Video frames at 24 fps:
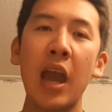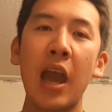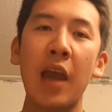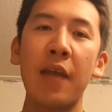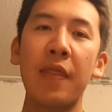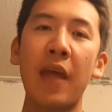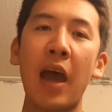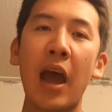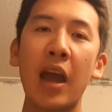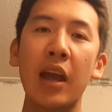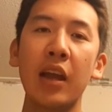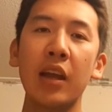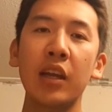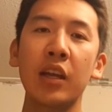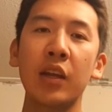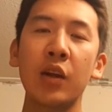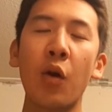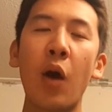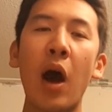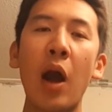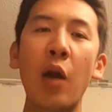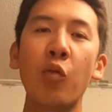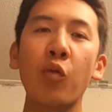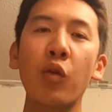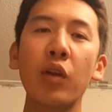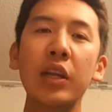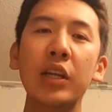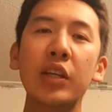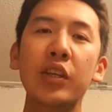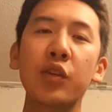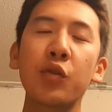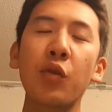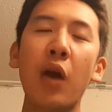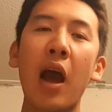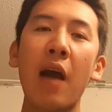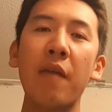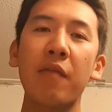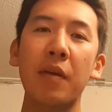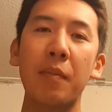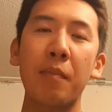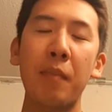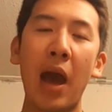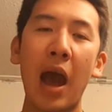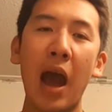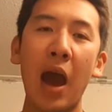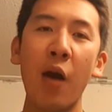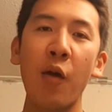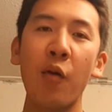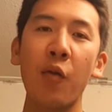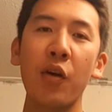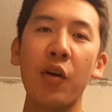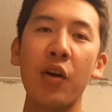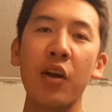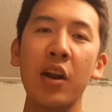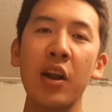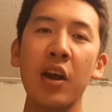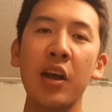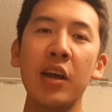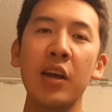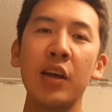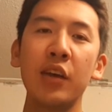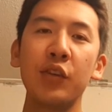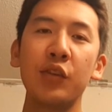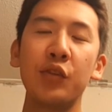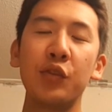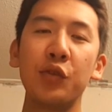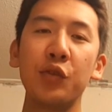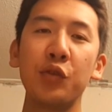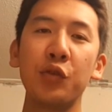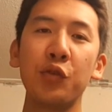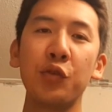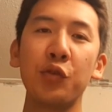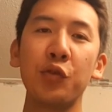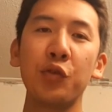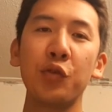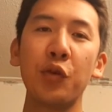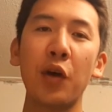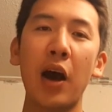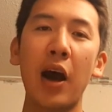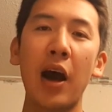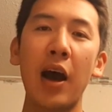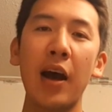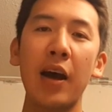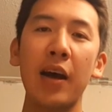and that, you know, I really do have the power to